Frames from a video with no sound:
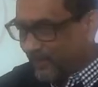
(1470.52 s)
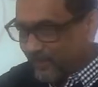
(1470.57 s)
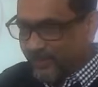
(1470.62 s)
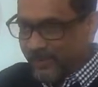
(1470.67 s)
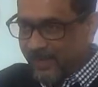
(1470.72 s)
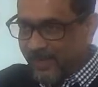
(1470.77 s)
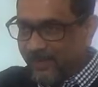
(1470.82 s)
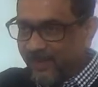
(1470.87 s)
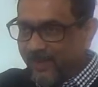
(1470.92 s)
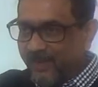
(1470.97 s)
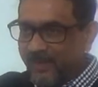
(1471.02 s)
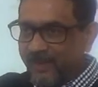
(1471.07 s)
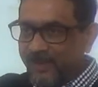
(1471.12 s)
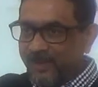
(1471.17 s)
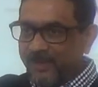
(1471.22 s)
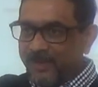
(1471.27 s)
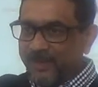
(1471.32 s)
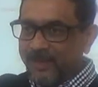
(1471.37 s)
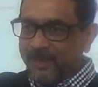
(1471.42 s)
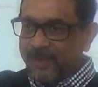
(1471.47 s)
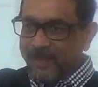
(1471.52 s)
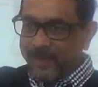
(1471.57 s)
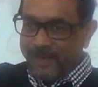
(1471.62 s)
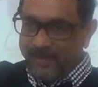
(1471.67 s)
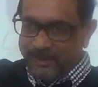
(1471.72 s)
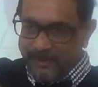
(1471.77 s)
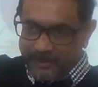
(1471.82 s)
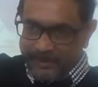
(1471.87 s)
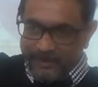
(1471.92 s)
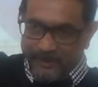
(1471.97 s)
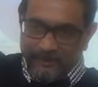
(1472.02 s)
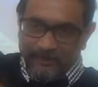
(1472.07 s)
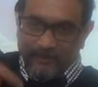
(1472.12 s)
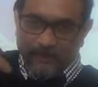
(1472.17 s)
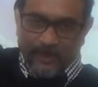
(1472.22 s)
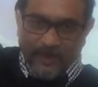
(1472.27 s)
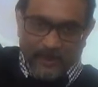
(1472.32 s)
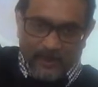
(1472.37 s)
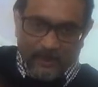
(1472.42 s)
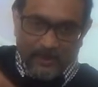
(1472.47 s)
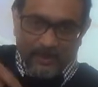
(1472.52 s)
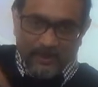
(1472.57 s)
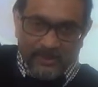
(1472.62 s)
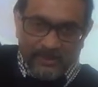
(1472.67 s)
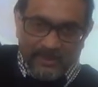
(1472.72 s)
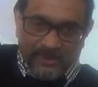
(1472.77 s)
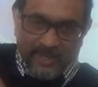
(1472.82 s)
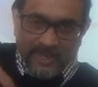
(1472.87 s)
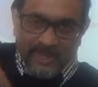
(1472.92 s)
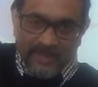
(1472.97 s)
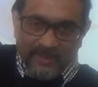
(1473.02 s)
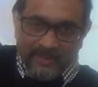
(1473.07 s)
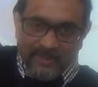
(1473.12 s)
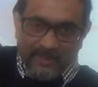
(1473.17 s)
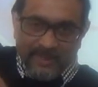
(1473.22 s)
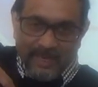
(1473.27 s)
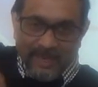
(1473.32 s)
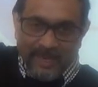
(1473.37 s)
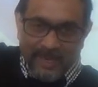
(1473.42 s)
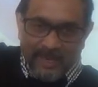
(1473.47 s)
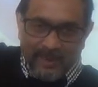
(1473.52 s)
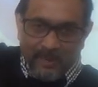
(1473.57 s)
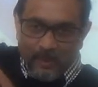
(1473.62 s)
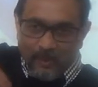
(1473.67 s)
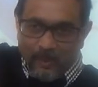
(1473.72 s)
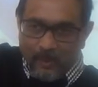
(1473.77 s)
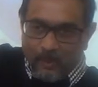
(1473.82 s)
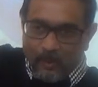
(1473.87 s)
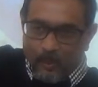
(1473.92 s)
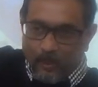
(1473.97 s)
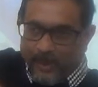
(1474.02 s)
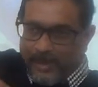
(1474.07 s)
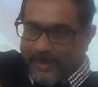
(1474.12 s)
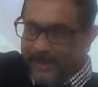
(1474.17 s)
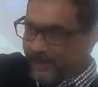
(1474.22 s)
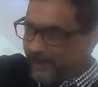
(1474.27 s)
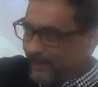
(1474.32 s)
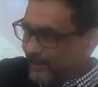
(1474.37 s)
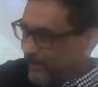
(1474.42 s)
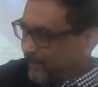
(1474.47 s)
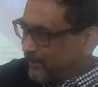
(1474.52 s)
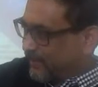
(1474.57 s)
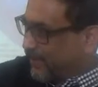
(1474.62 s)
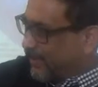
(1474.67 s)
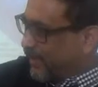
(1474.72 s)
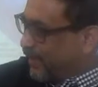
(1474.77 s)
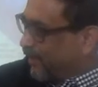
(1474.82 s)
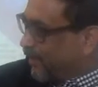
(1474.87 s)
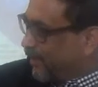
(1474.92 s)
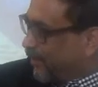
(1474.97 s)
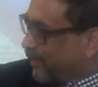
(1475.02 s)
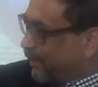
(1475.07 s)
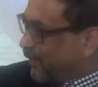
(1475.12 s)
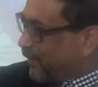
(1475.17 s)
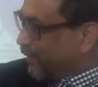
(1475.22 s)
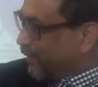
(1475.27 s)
cell and change the way the cell